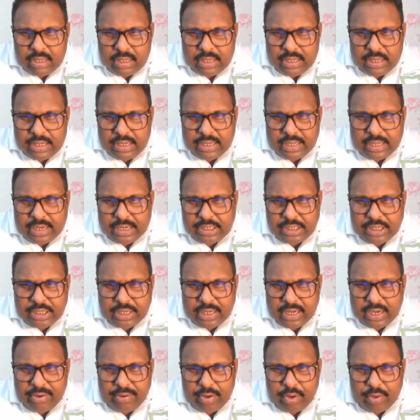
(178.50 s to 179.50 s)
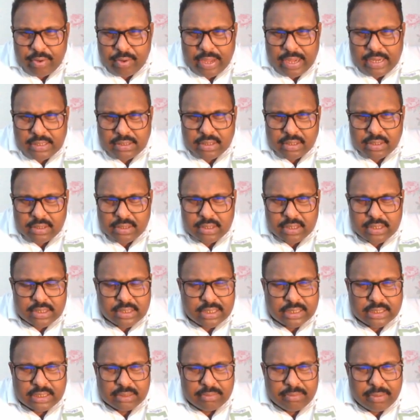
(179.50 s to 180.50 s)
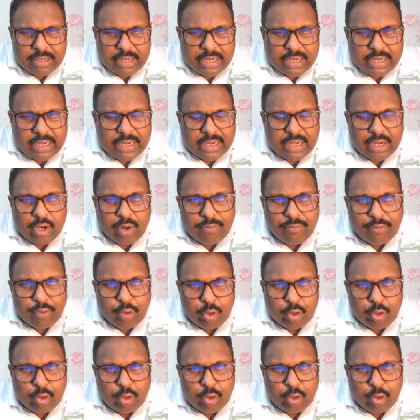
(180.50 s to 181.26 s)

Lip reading: Integration derivative cancels. It's nothing but integral of